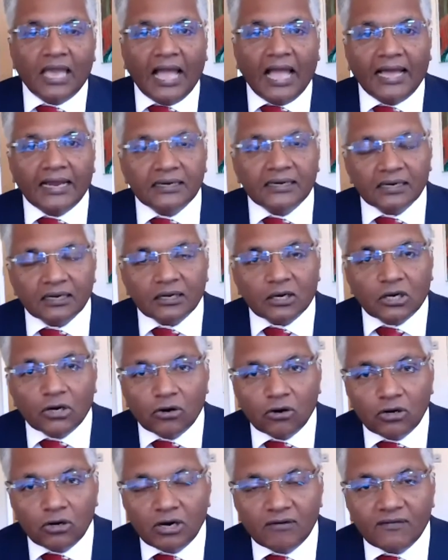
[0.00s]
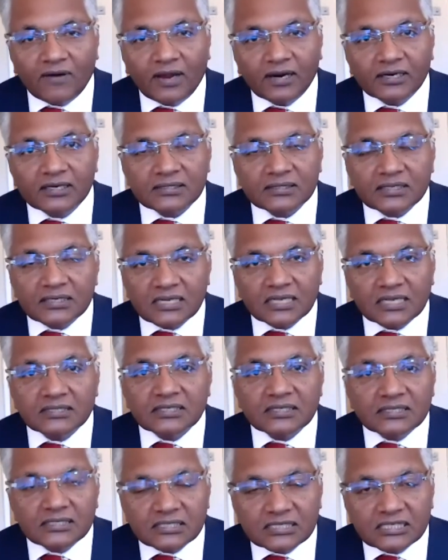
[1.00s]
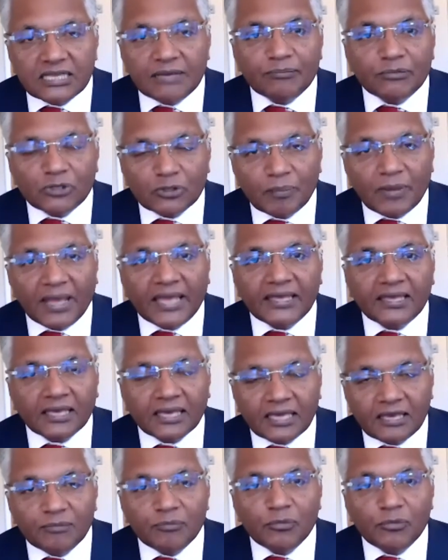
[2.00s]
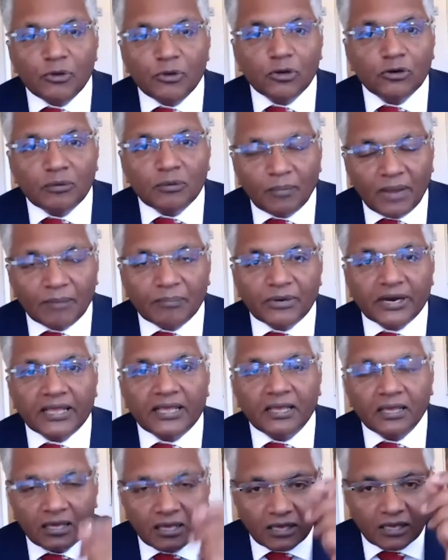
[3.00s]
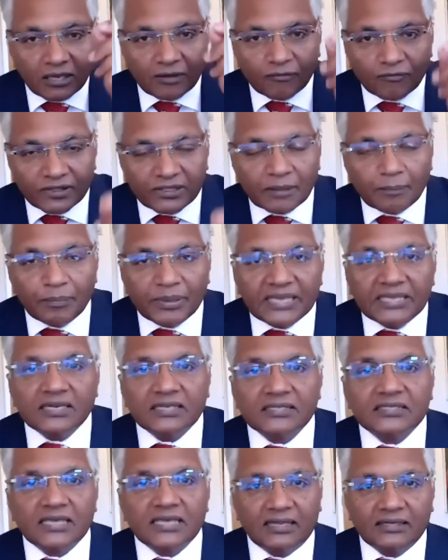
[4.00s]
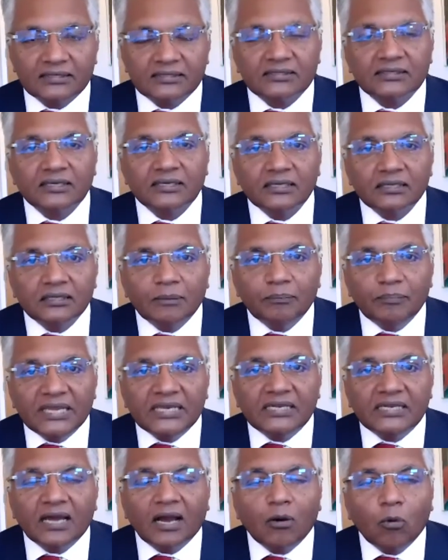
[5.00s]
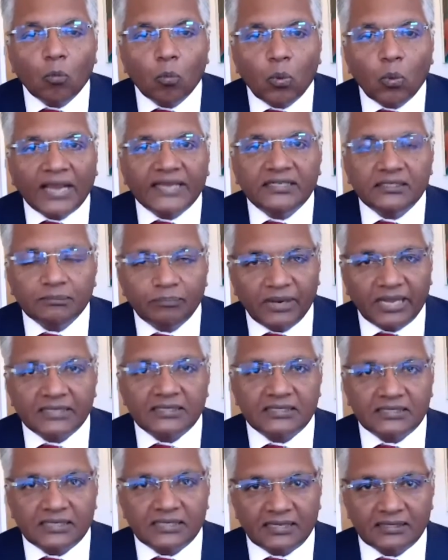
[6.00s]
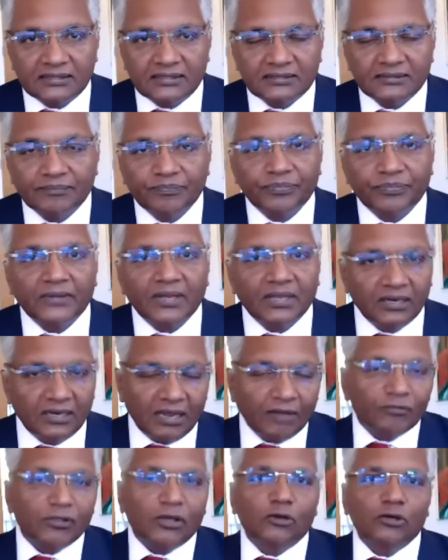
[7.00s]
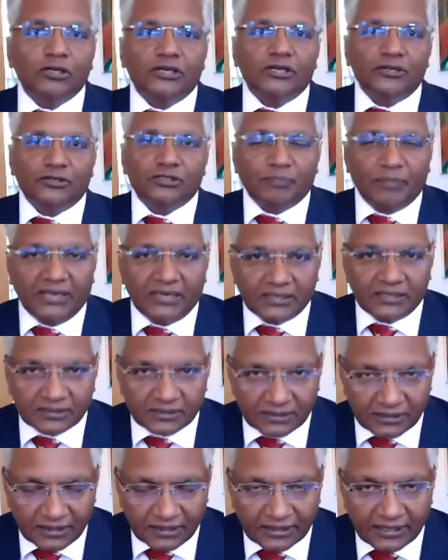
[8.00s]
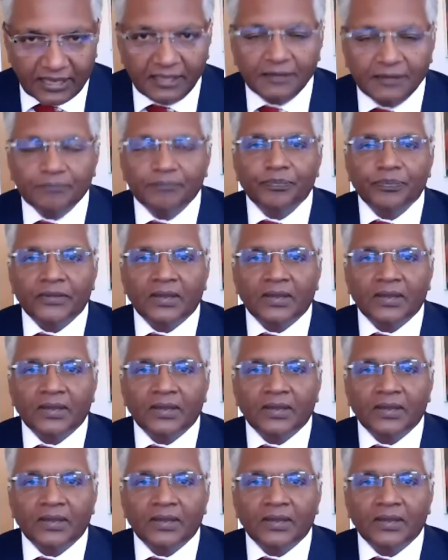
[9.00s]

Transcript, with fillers: And coronavirus doesn't seem to make immune memory with the beta cells the beta white blood cells. Now the good news bit, okay?